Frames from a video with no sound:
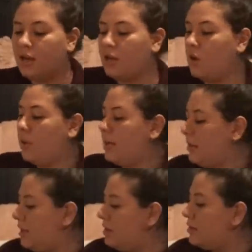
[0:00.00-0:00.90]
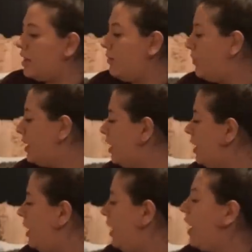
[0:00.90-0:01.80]
You know, and at the end of the day, what
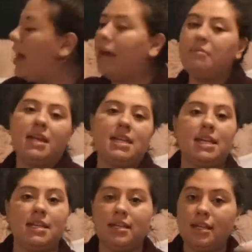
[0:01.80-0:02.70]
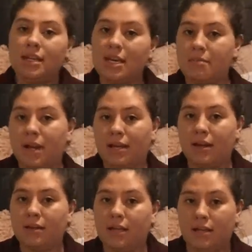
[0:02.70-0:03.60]
I may need, he may
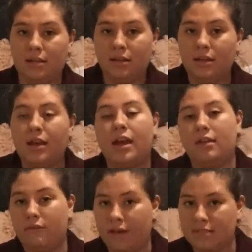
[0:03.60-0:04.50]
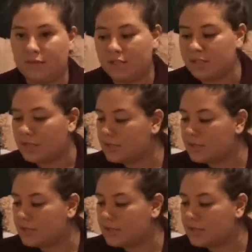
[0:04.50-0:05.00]
not need and vice versa.